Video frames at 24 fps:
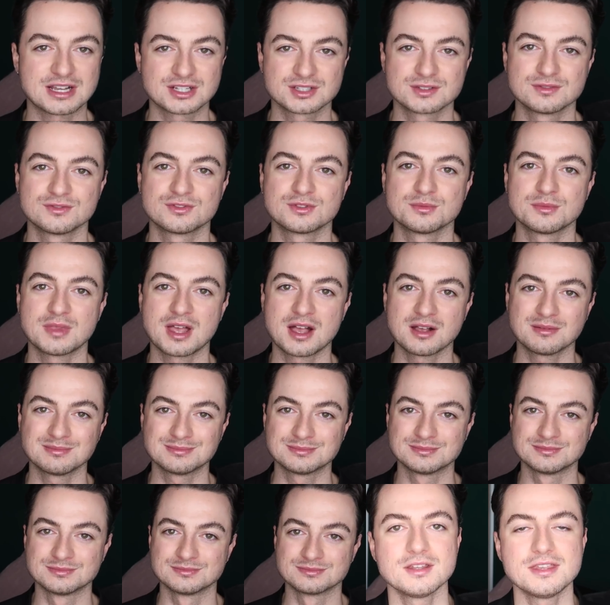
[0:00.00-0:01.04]
fashion from
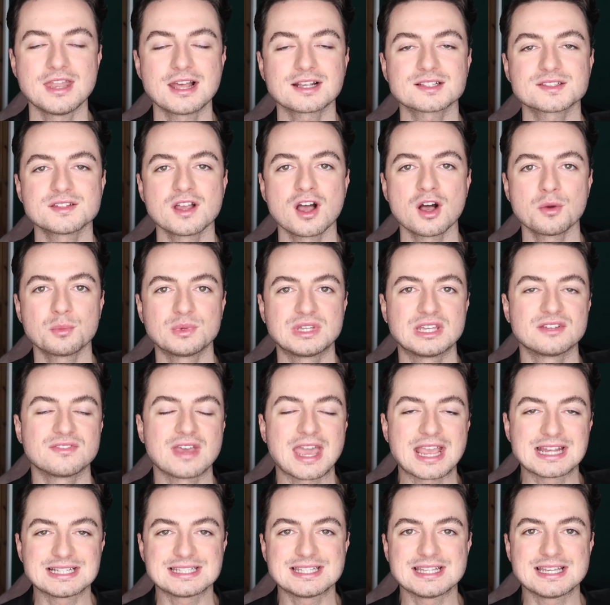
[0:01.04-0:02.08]
them. Next up, we have
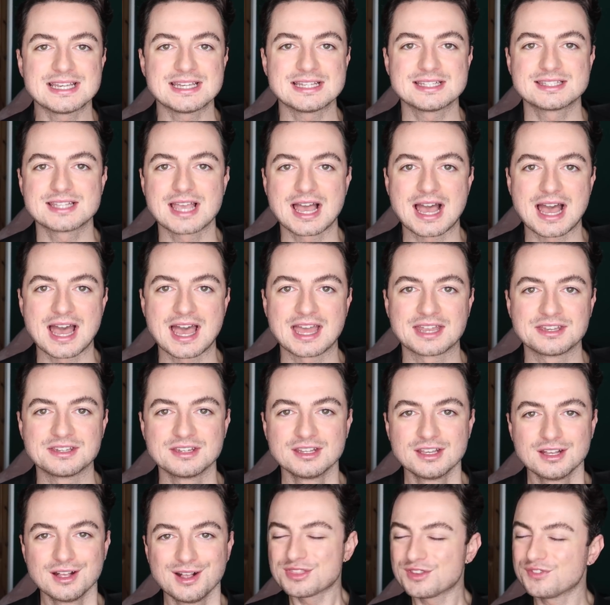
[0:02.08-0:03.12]
ATEEZ,
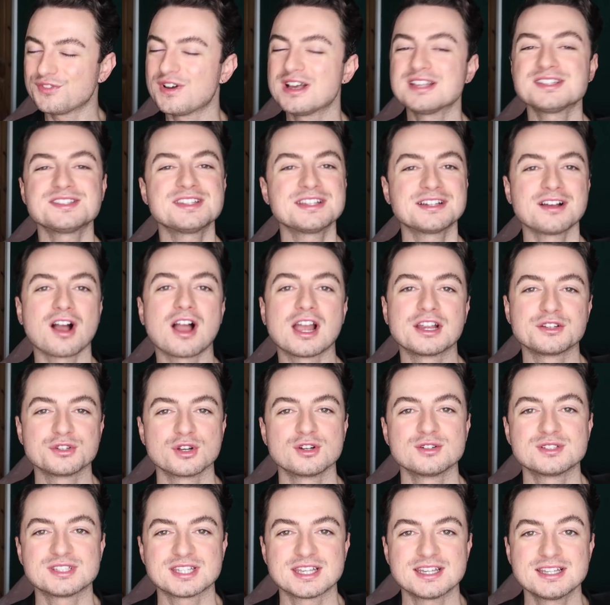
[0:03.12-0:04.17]
and the first thing I
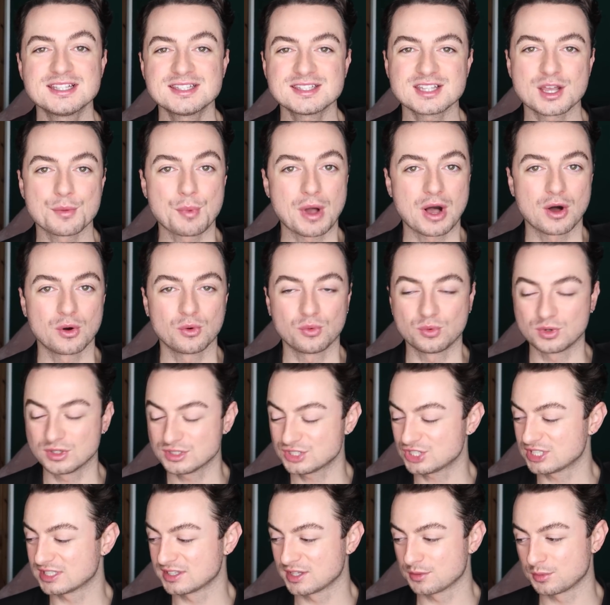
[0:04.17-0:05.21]
noticed about
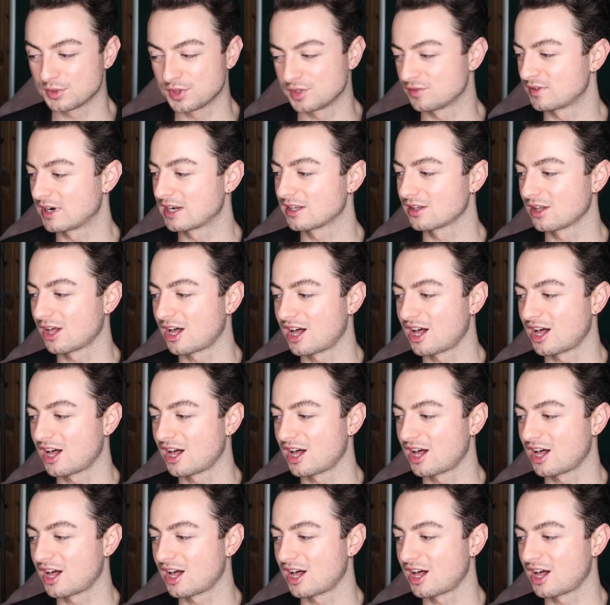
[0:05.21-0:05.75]
watching them on the red